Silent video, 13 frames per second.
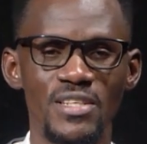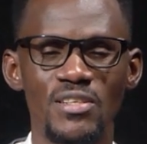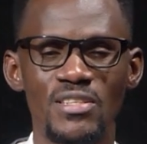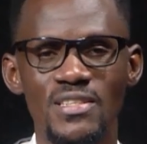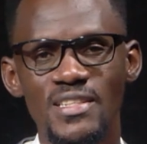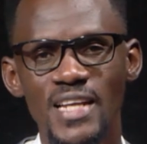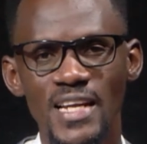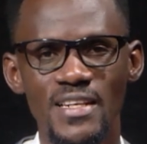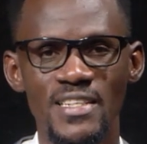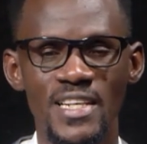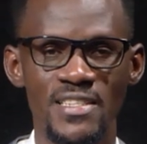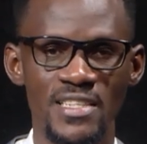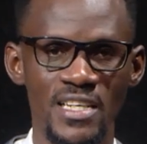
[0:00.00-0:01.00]
slightly
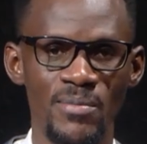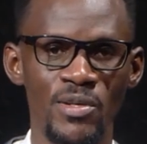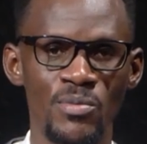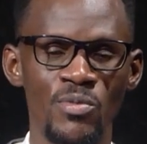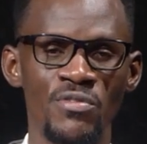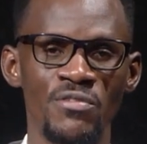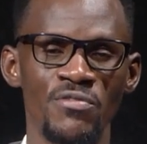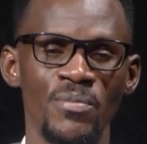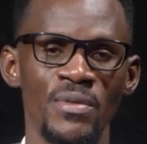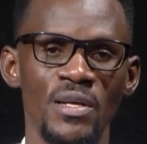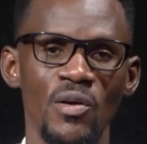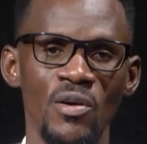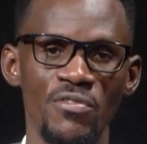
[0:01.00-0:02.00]
just think about moving from
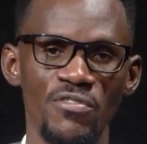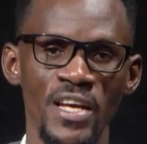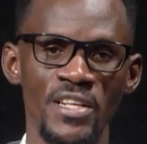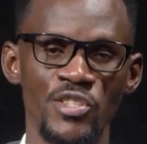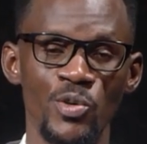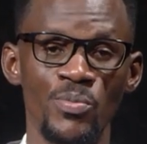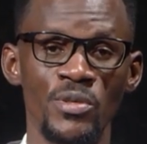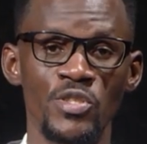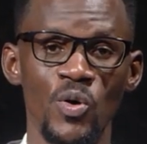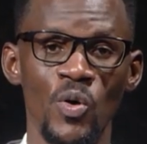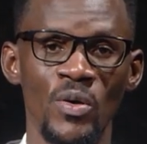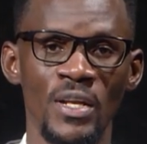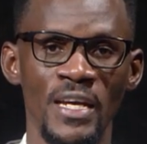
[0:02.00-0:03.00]
the offline shopping to
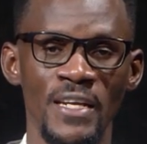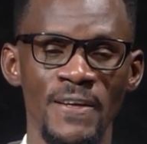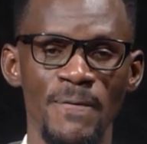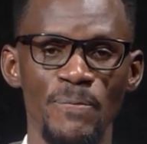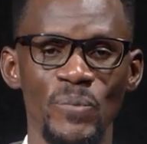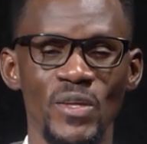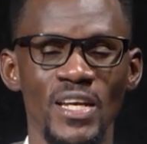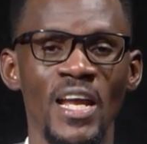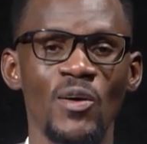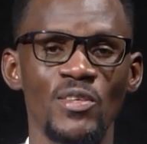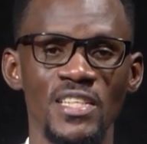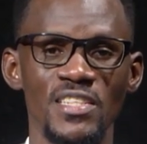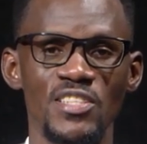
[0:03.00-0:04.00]
online. Now,
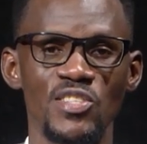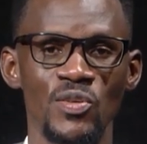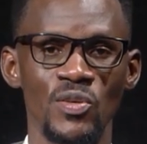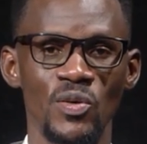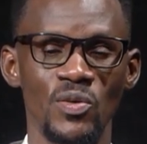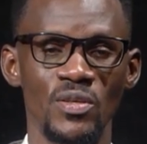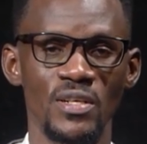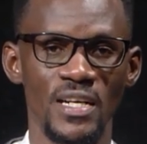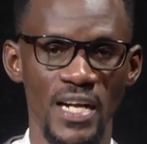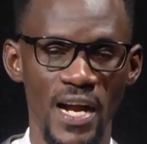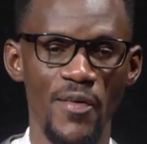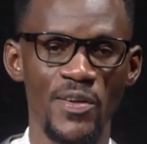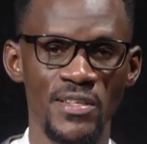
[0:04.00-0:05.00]
just you know,
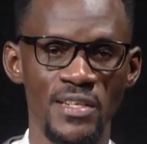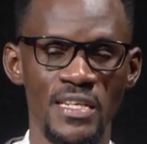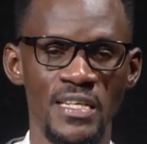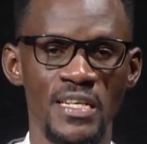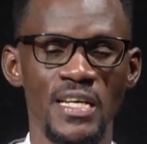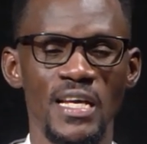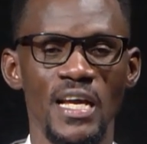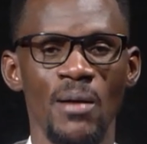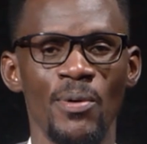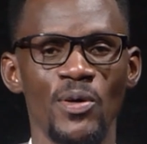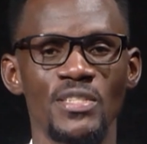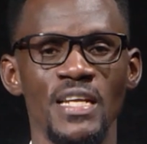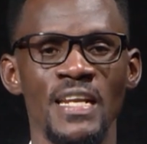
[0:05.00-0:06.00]
currently,
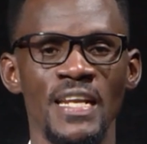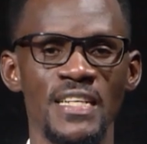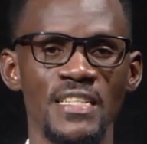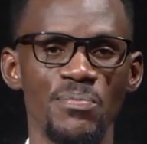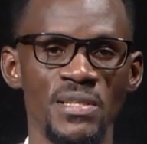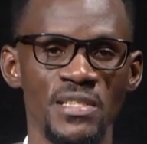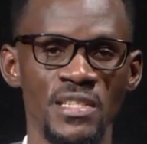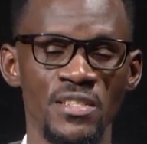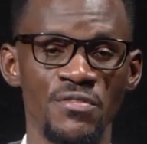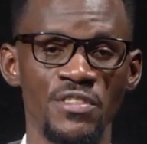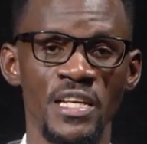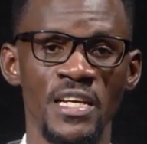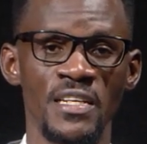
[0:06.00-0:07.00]
about 90% of
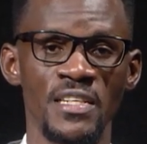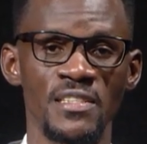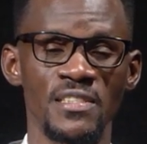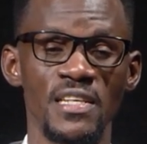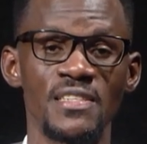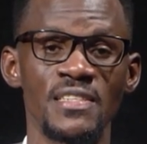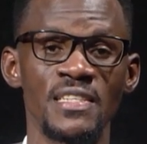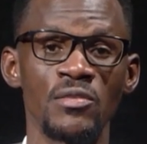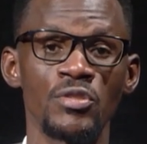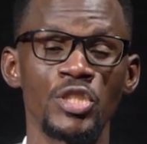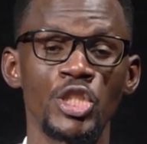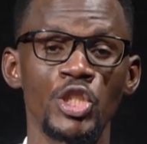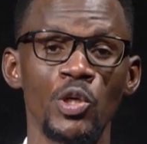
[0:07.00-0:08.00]
Ugandans still
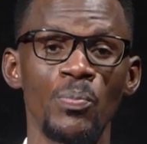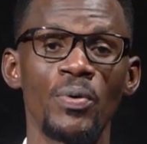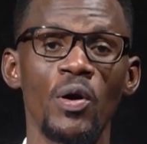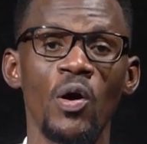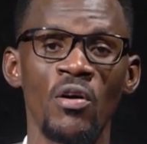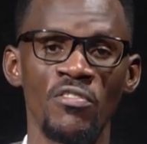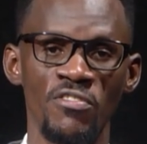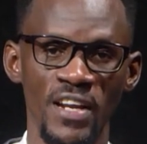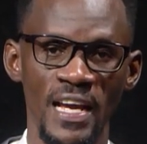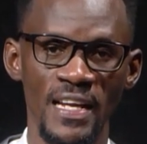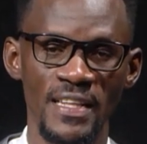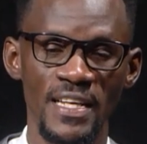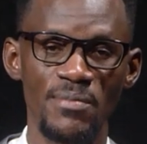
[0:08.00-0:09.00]
shop
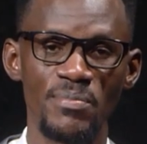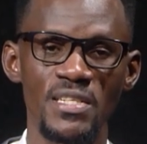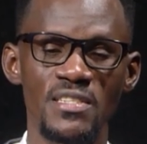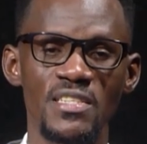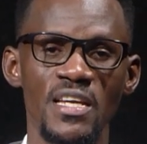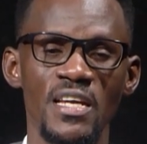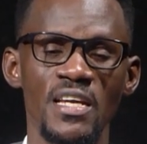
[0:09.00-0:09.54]
offline. That means